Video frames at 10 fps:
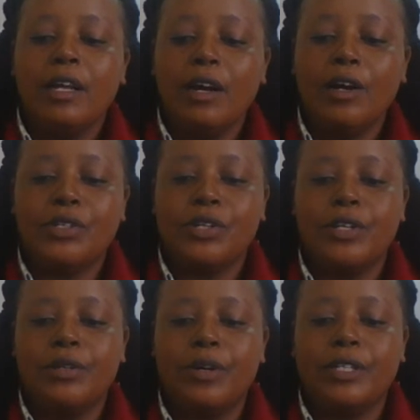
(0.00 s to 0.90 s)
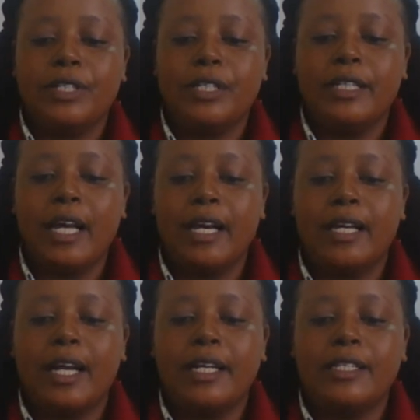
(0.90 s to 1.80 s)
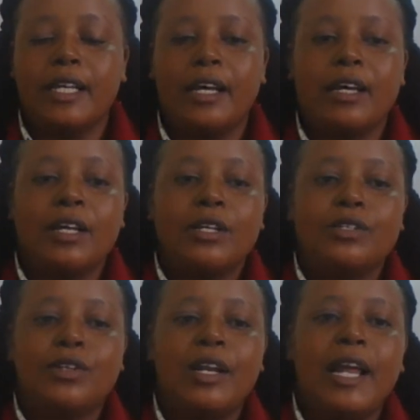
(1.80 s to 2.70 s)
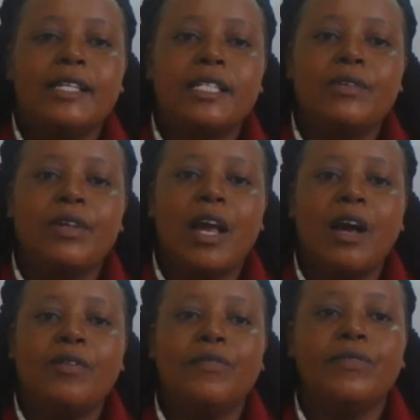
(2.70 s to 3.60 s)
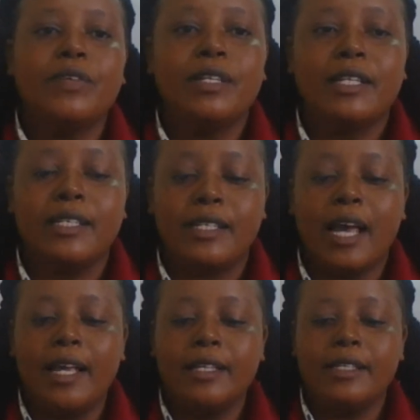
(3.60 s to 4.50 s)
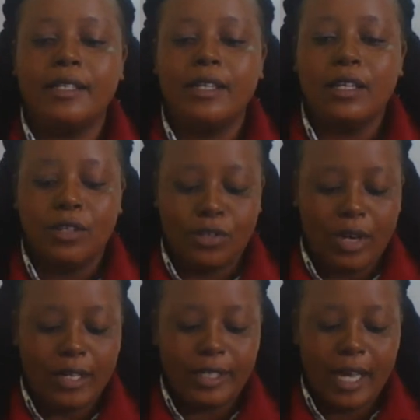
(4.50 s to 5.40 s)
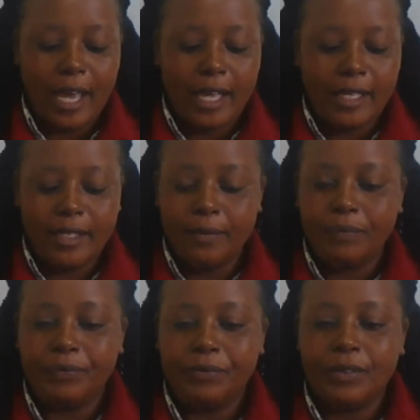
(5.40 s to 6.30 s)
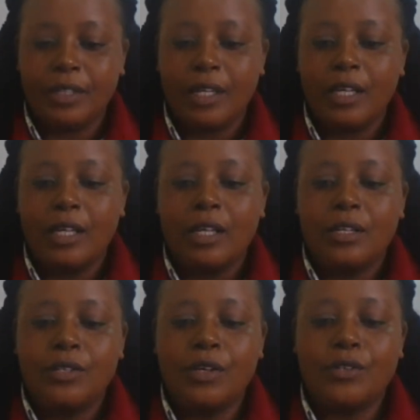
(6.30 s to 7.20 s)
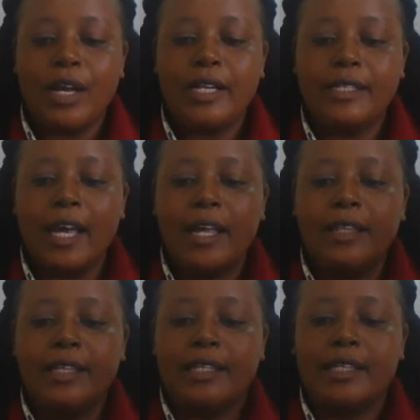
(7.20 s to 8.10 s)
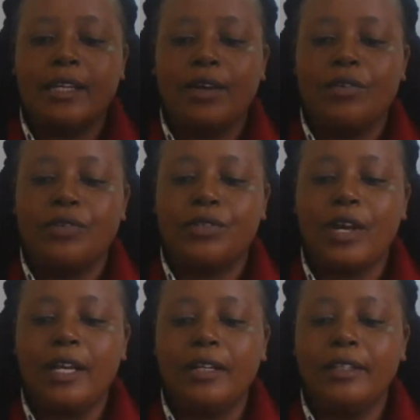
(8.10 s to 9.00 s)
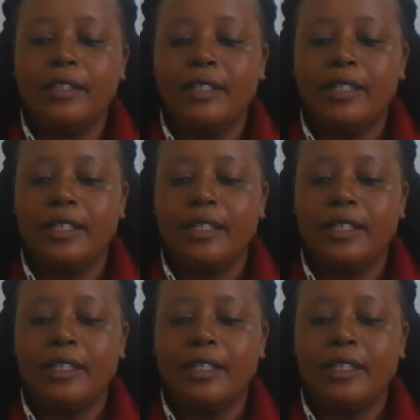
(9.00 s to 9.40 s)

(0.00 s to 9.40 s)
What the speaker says: also in what? In agriculture. So lastly, we have science, soil science. So soil science is the study of soil